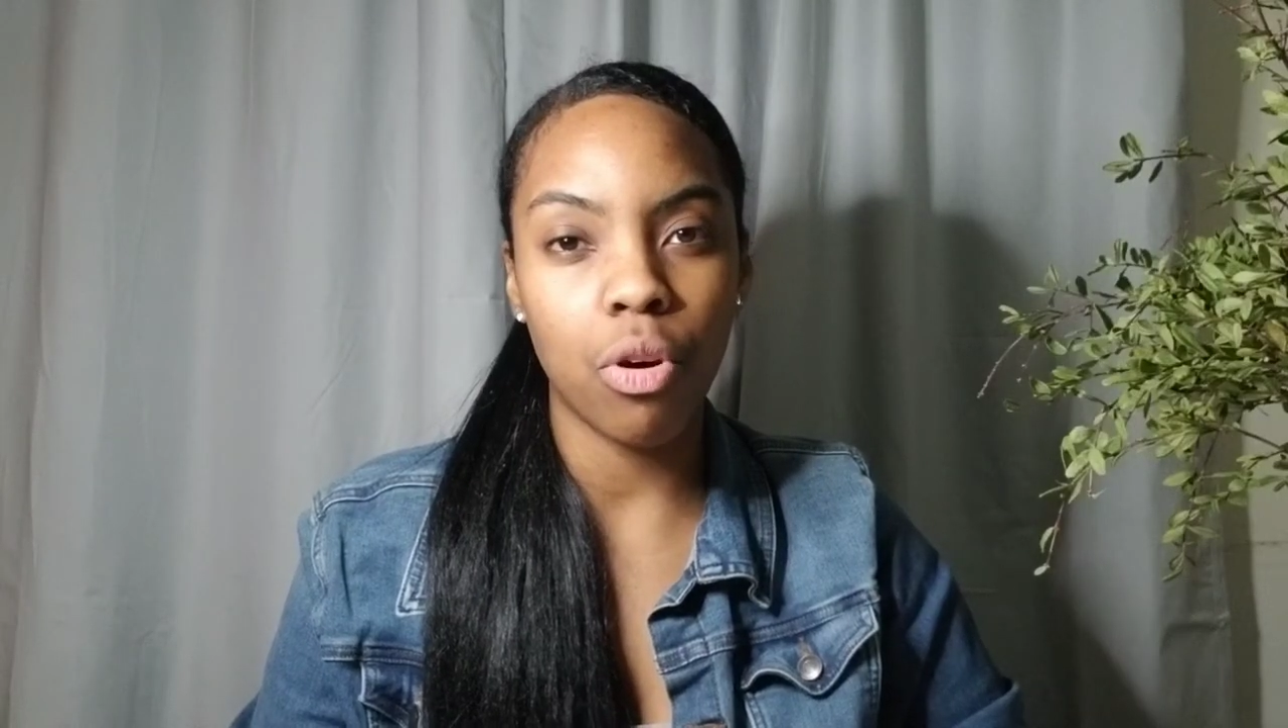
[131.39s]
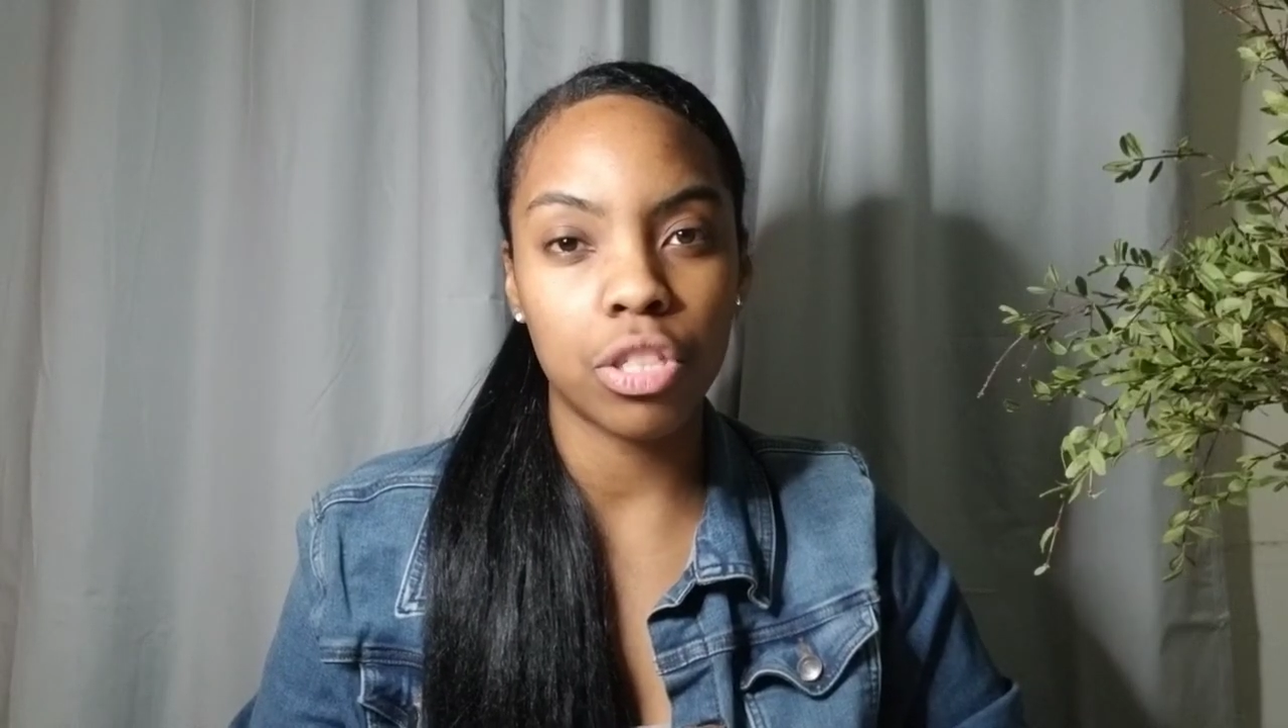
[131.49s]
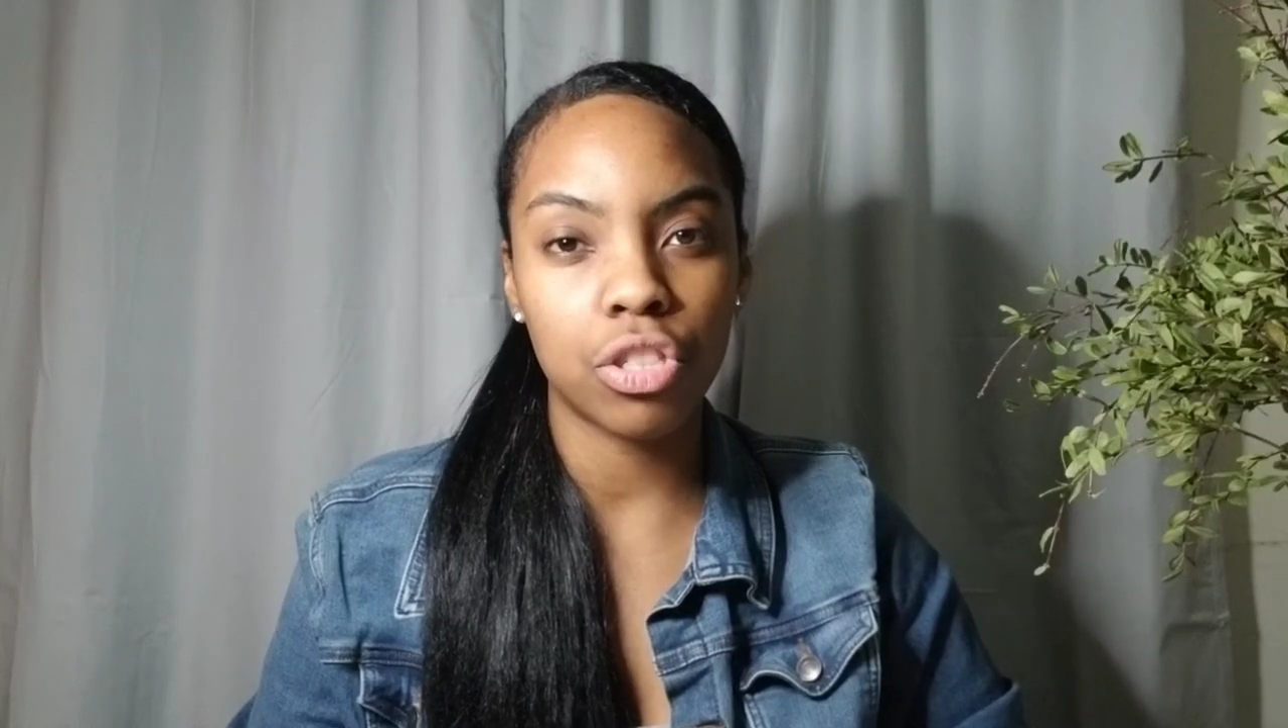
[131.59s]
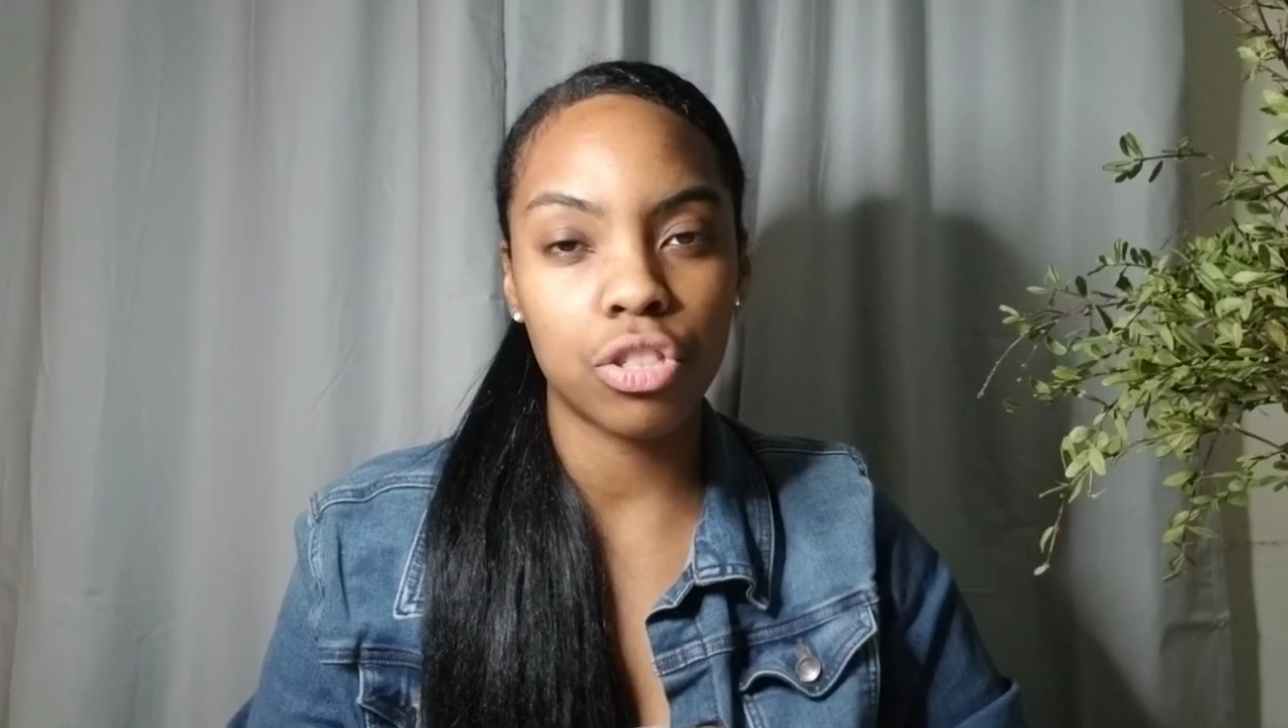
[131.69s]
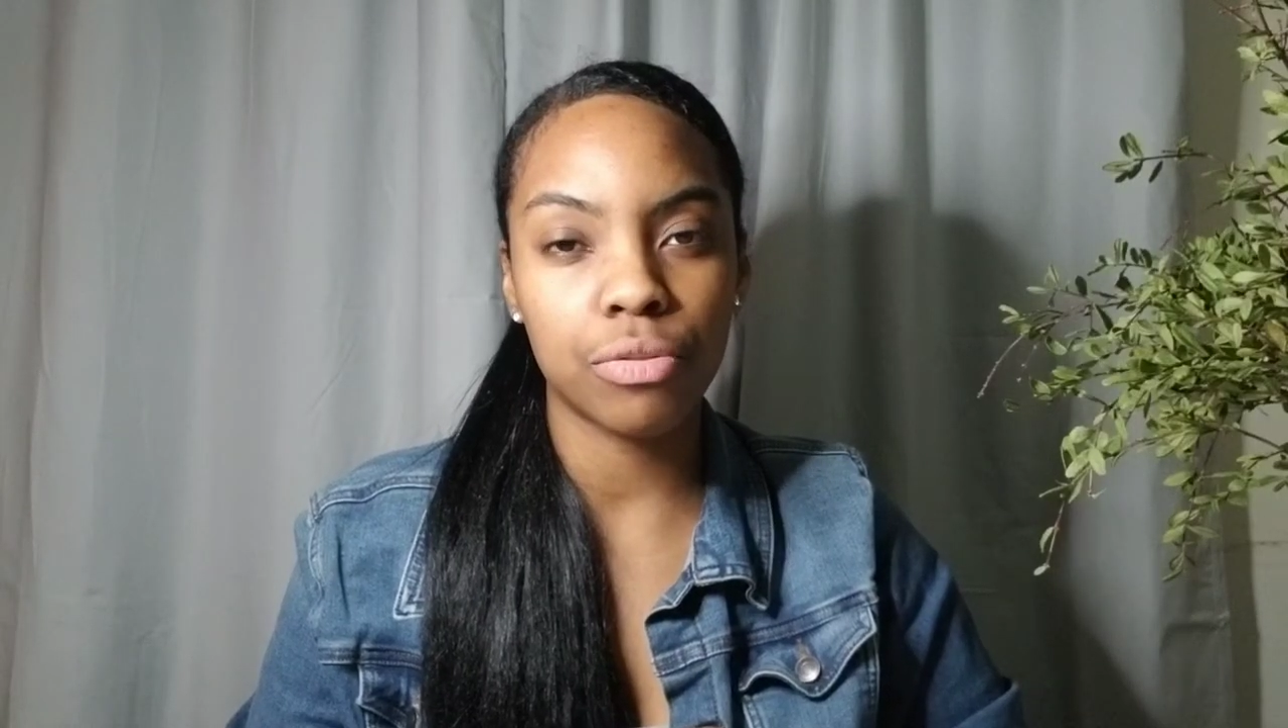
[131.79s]

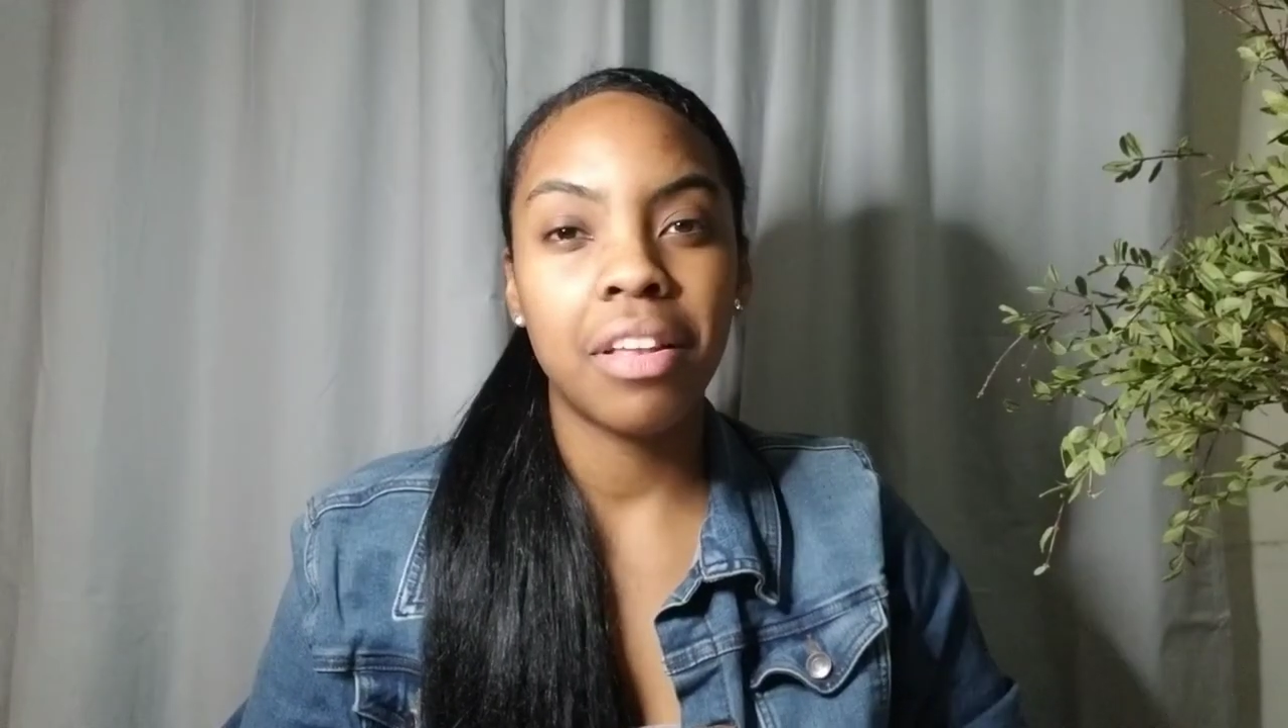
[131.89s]
wash.